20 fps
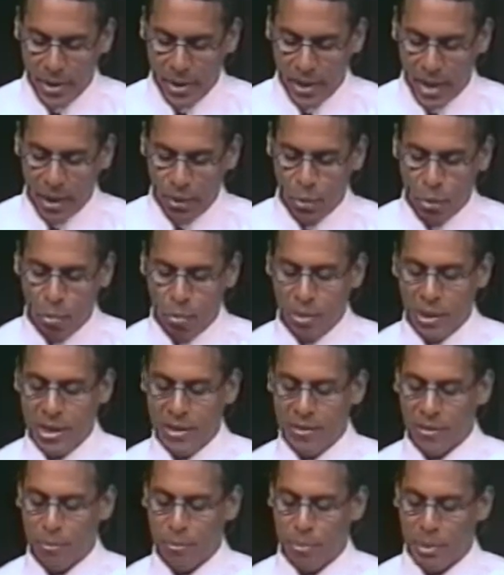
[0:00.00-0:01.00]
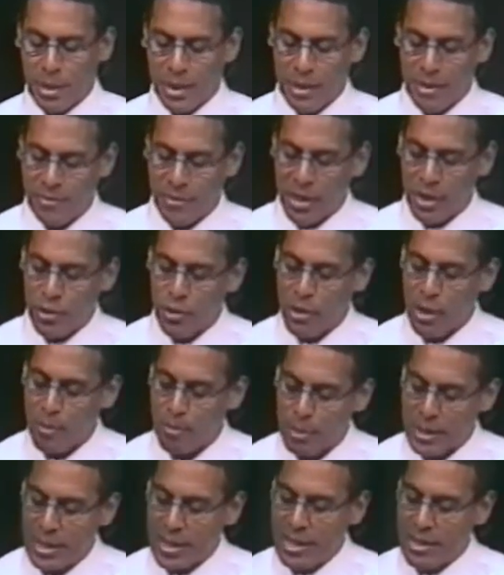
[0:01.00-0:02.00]
Then it will believe if they do not
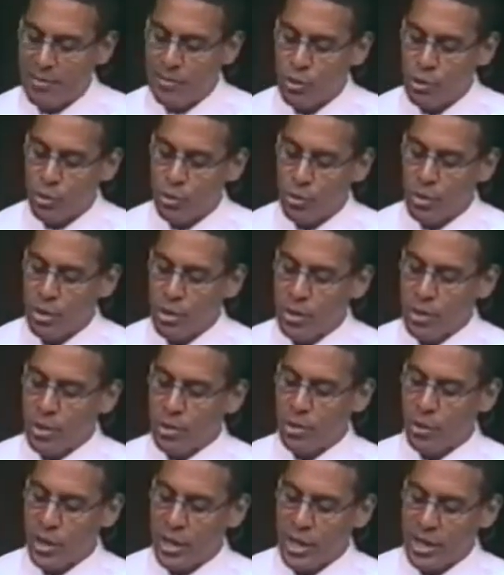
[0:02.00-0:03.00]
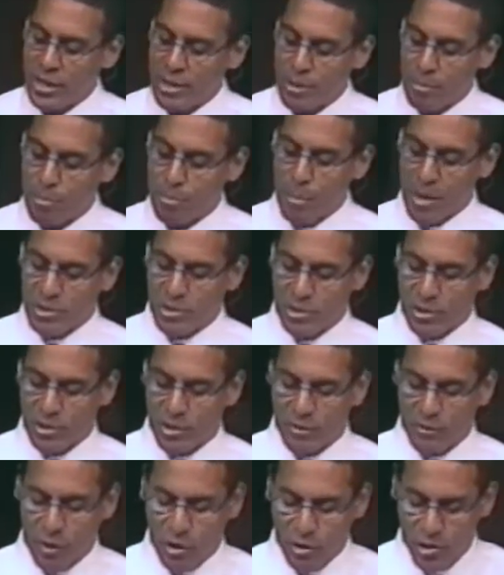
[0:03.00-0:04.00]
believe you, nor heed the message of
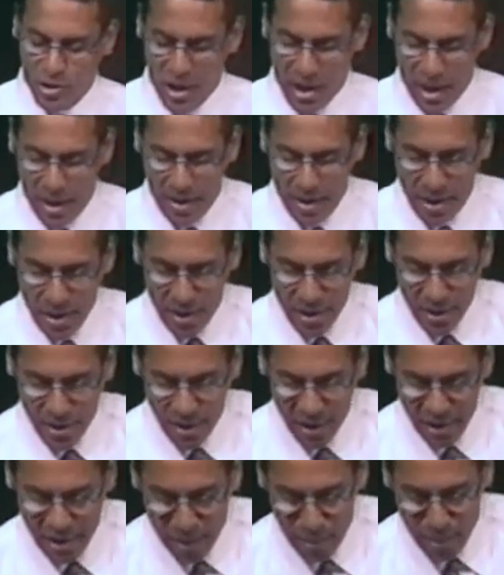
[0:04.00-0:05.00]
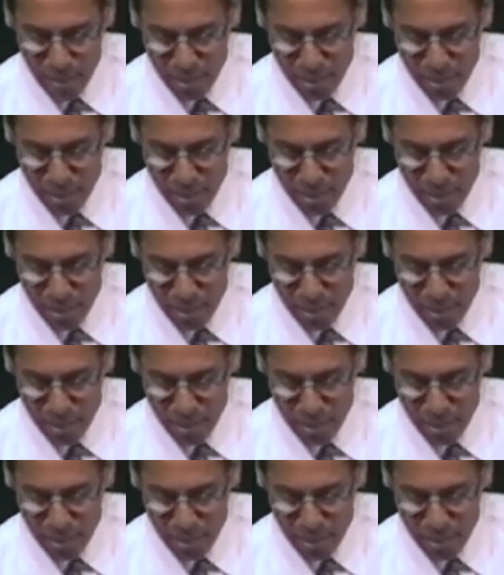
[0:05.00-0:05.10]
the first sign, that they may